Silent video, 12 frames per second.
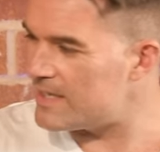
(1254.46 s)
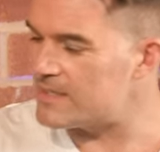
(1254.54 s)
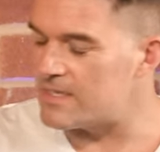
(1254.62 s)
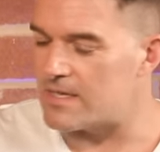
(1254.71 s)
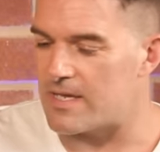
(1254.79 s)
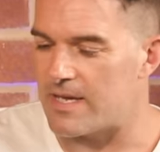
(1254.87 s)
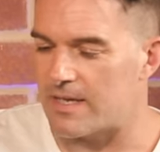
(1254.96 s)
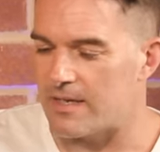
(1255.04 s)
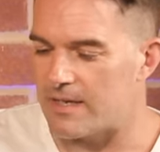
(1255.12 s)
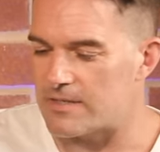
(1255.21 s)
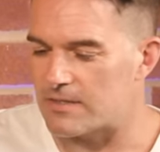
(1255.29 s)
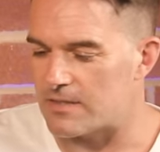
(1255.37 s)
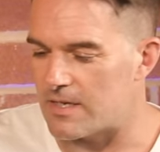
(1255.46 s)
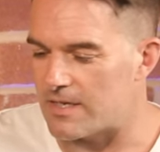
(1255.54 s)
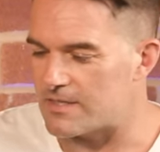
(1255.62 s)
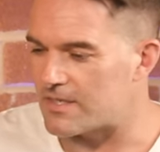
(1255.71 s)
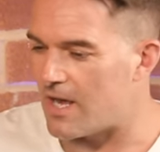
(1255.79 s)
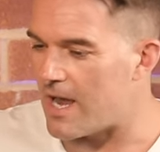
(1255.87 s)
here's the thing.
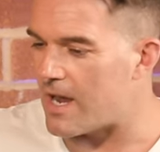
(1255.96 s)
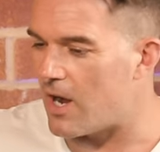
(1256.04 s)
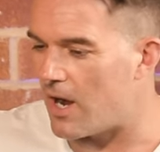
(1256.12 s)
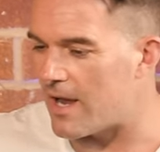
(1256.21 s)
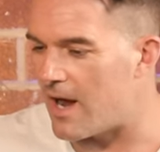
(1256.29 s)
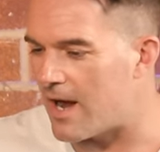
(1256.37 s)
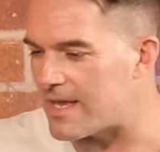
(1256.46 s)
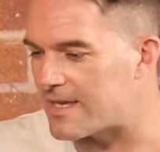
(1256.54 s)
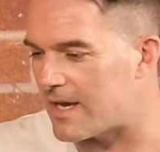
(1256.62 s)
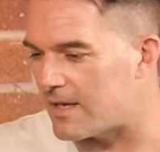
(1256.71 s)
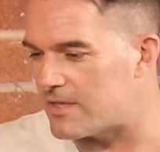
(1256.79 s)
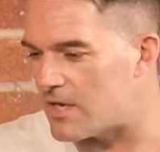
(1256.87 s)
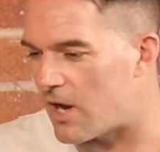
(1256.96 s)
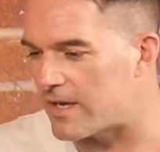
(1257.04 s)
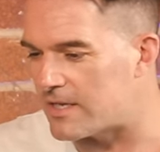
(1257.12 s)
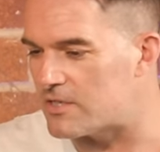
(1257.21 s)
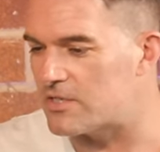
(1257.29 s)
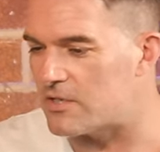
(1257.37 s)
I
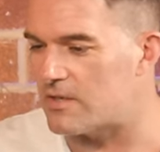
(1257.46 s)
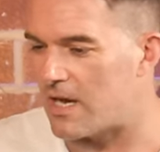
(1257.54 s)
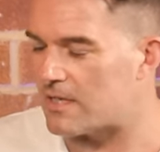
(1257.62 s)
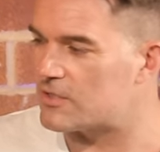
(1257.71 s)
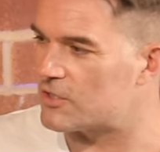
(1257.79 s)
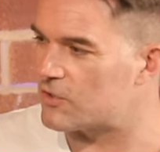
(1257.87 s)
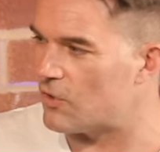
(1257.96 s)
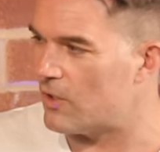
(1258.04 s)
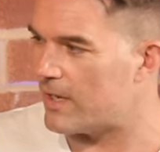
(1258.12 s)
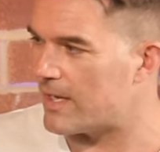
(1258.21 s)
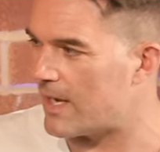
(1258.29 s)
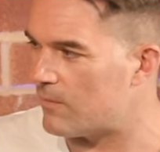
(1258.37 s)
can do that as Troy.